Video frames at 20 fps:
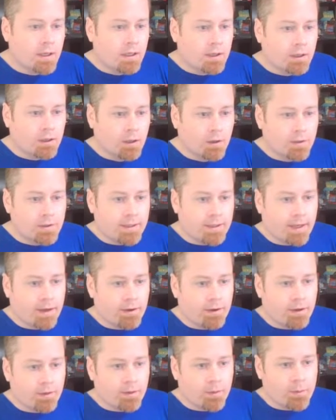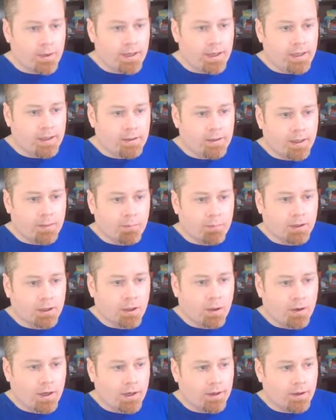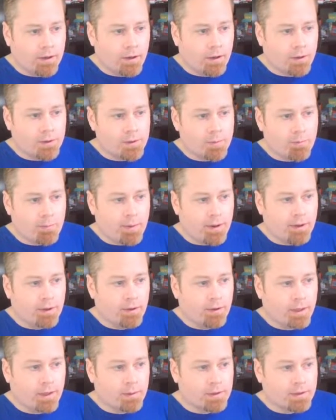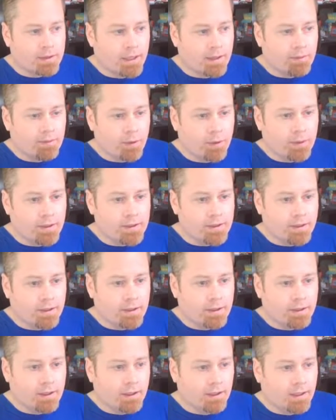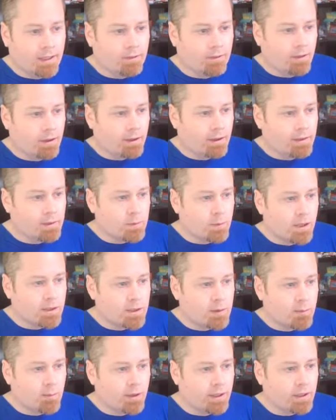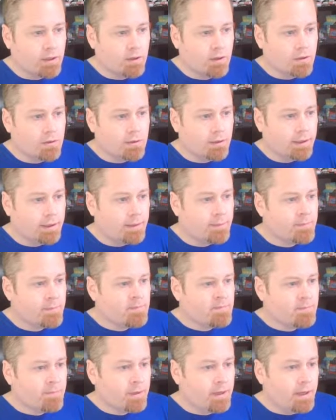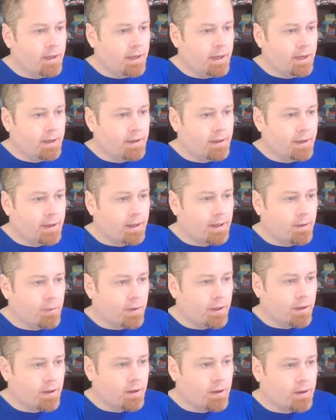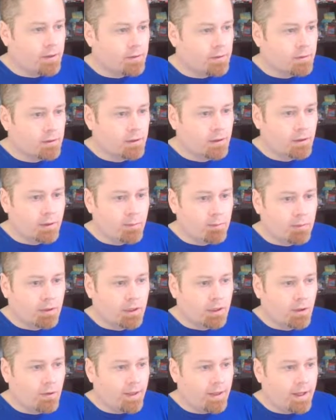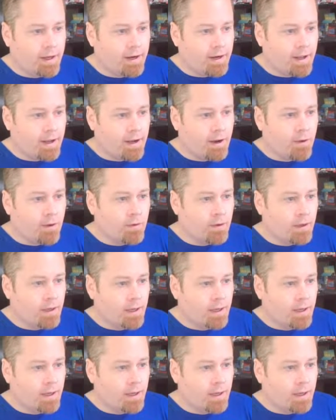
closed out on the week below $100 a barrel. That was kind of always a level that I was watching pretty closely, and we are clearly below that now.